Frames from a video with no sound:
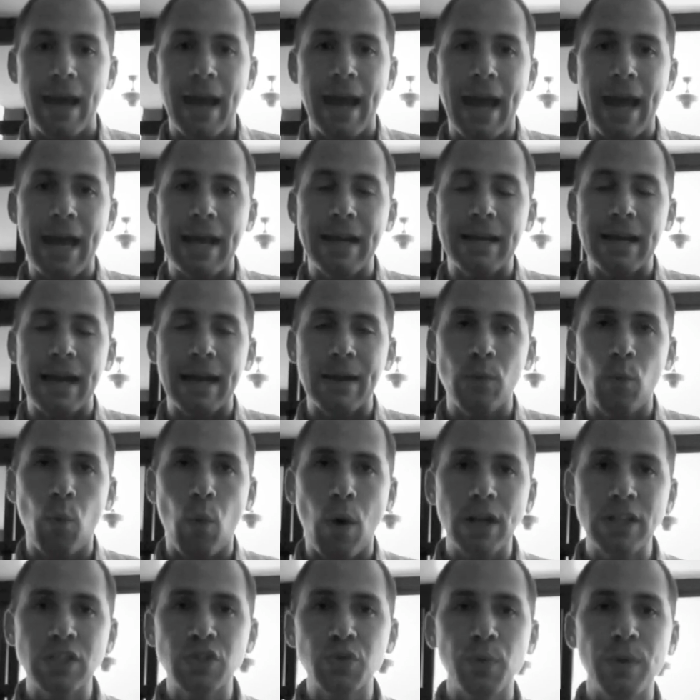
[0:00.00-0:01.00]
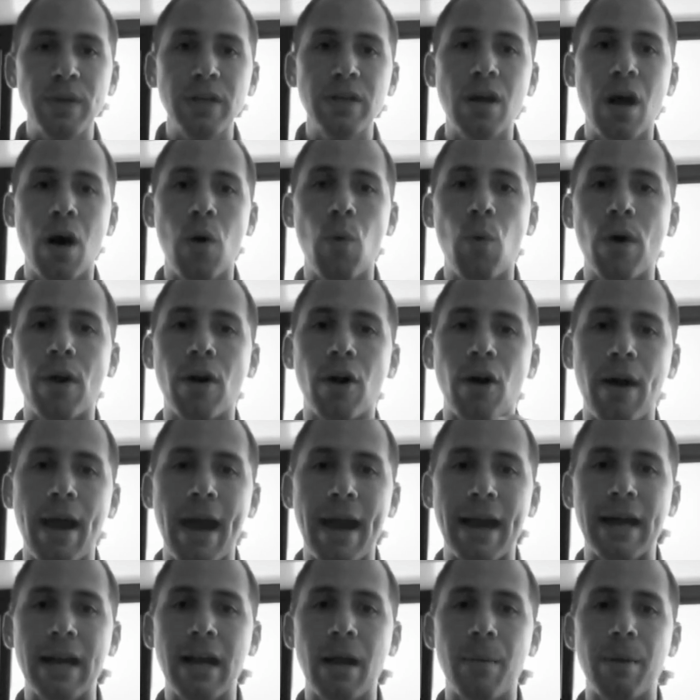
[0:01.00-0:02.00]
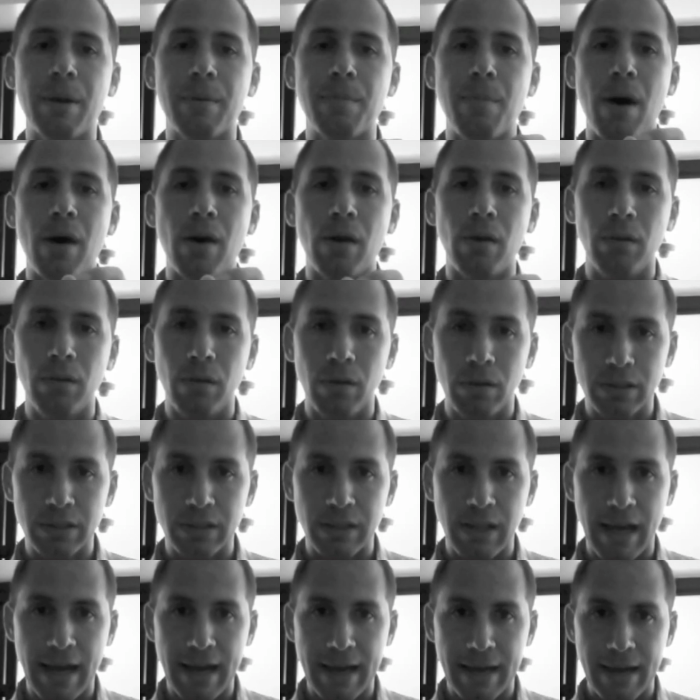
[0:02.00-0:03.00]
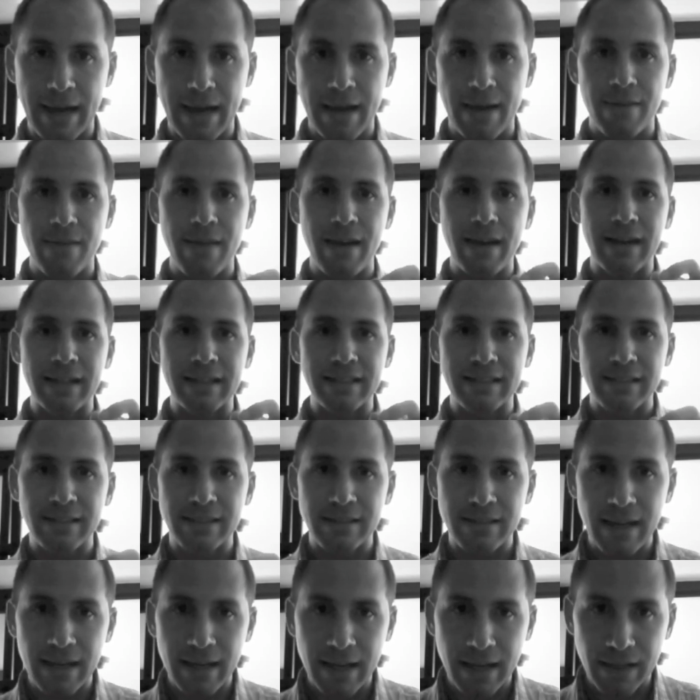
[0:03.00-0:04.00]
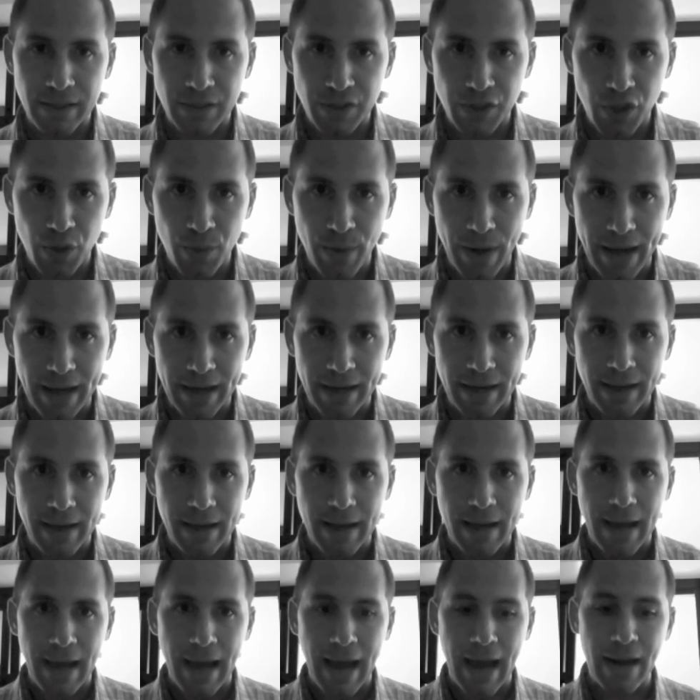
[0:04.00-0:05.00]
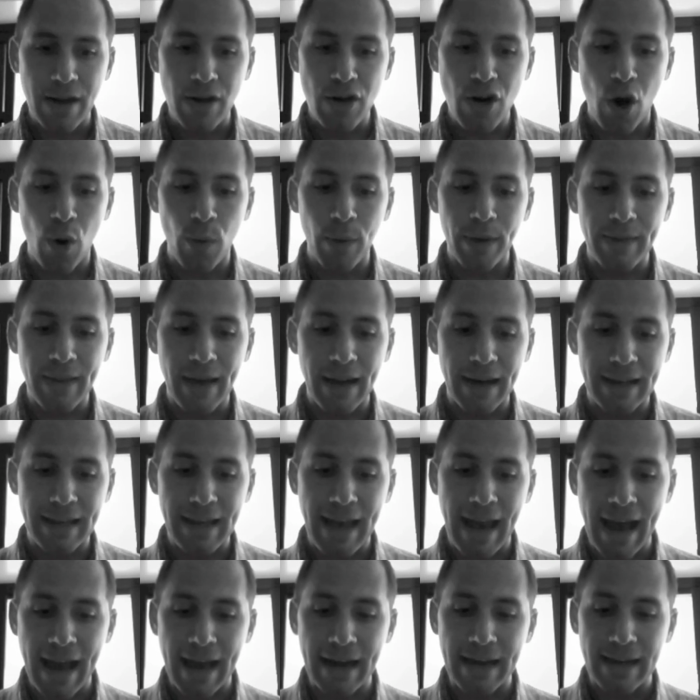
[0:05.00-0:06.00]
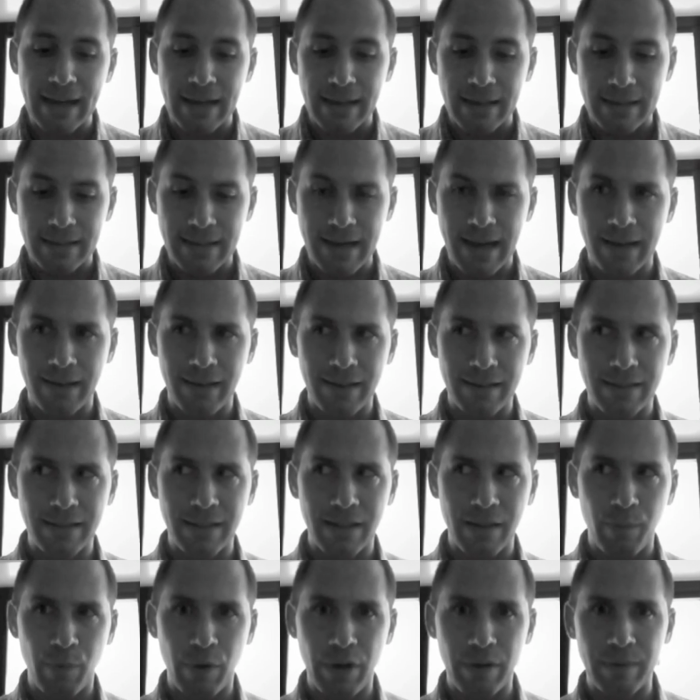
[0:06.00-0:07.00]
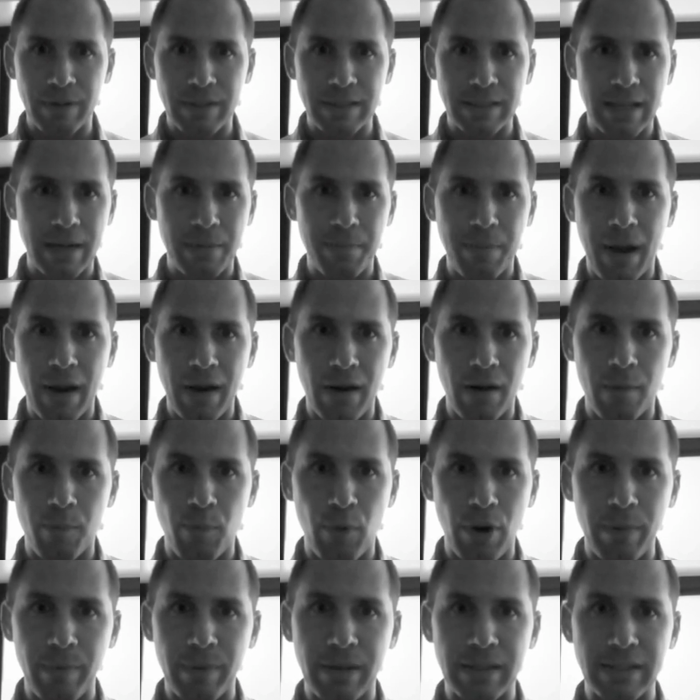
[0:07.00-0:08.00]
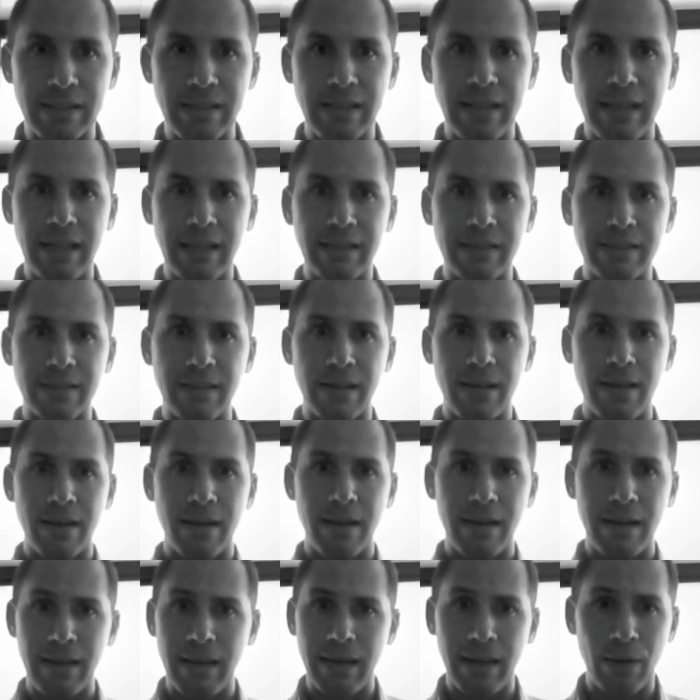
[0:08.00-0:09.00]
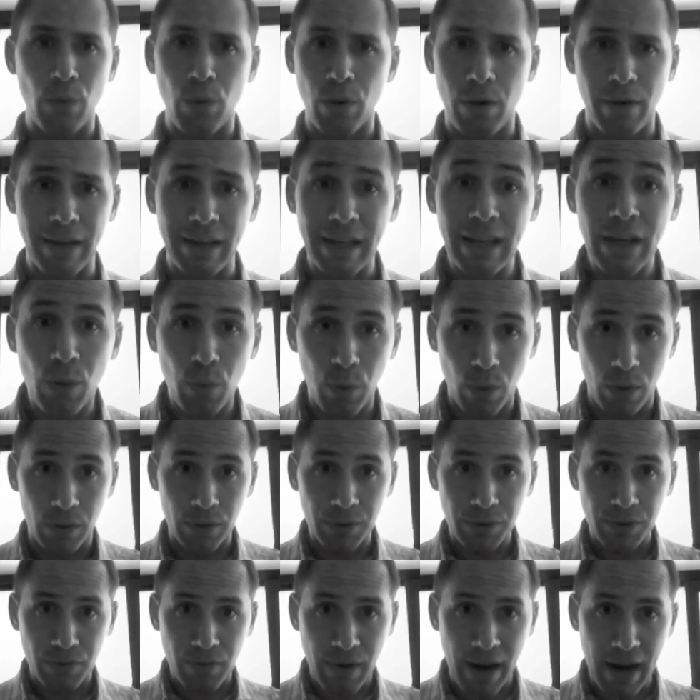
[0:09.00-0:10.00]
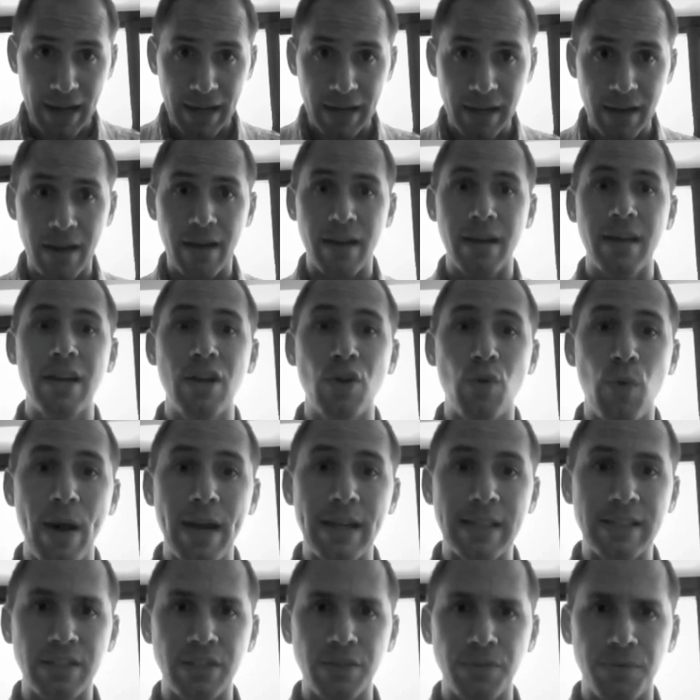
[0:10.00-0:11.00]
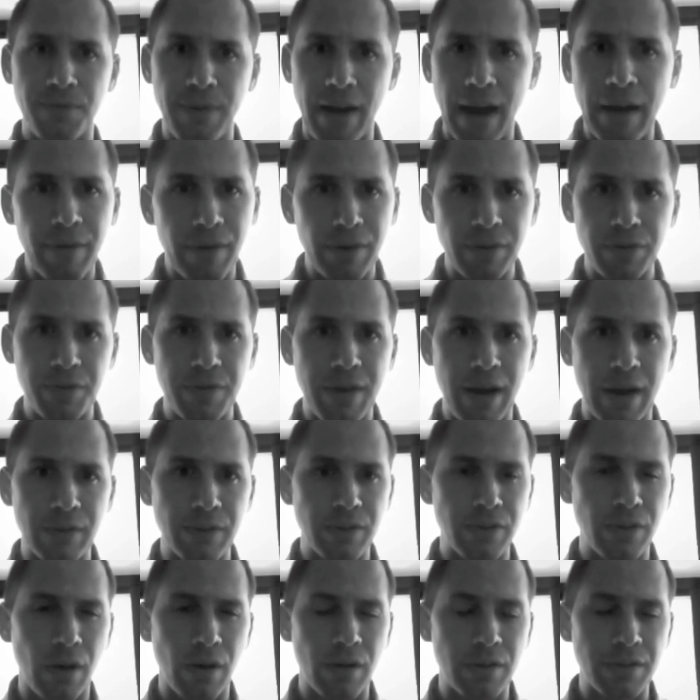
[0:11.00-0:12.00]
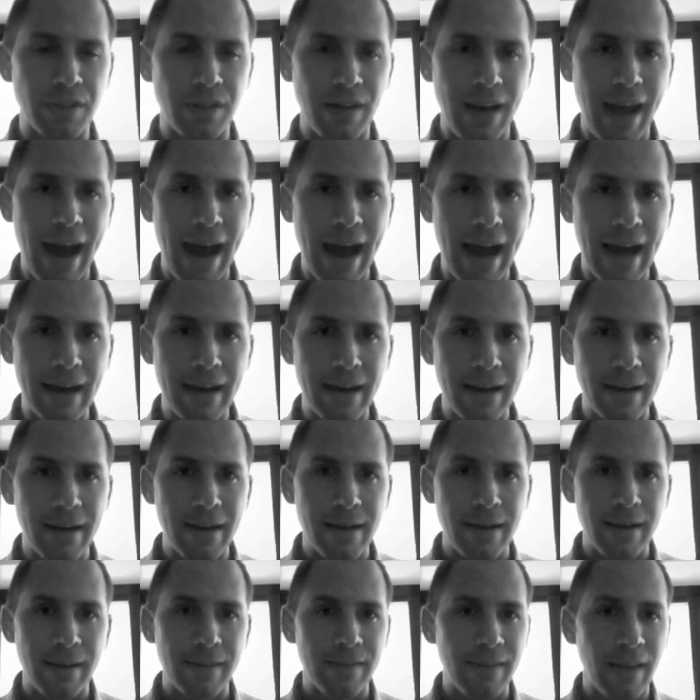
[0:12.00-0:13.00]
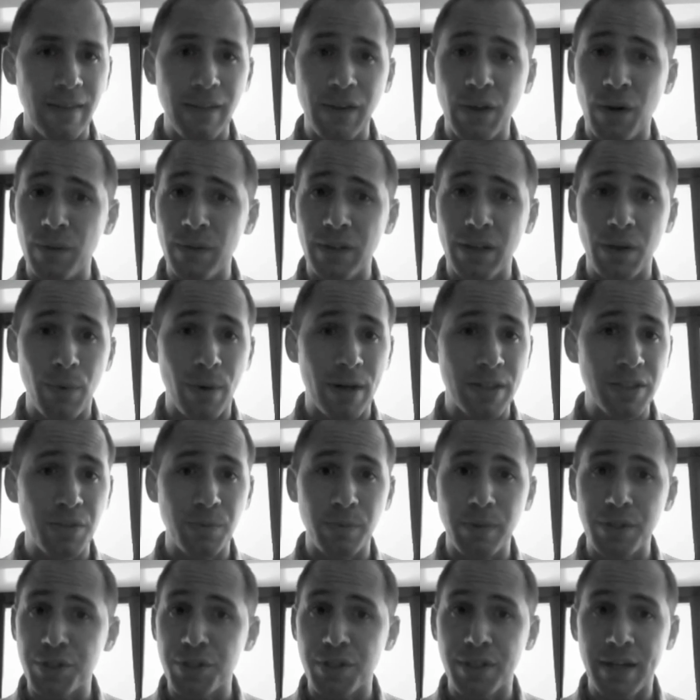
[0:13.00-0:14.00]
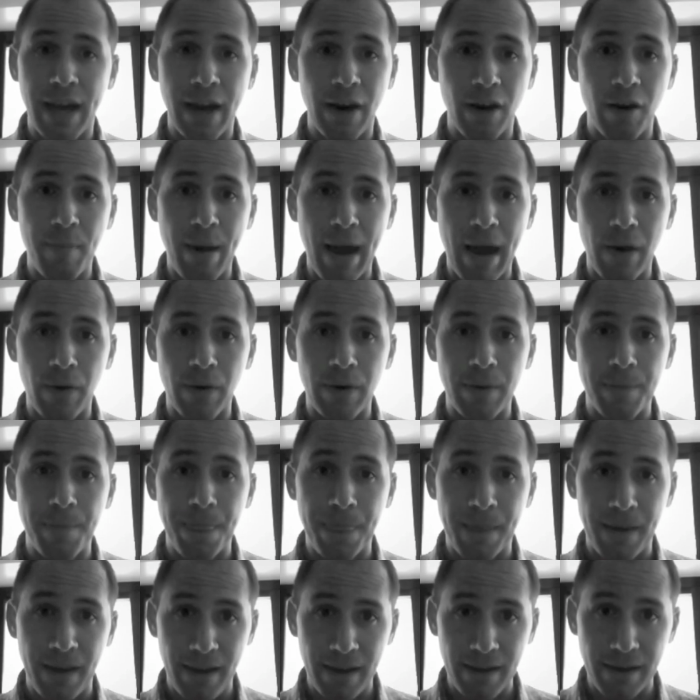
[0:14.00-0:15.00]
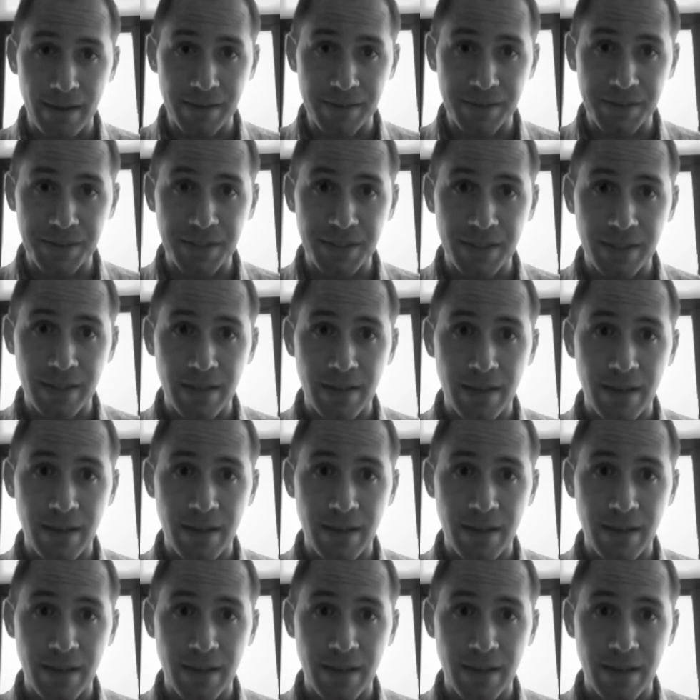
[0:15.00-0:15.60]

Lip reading: And once we know what our economic model looks like, then it's sticking to it and knowing that, again, 10 listing appointments, 10 buyer appointments needs or equals, right, equates to $500,000 net, then the only question we should care about is,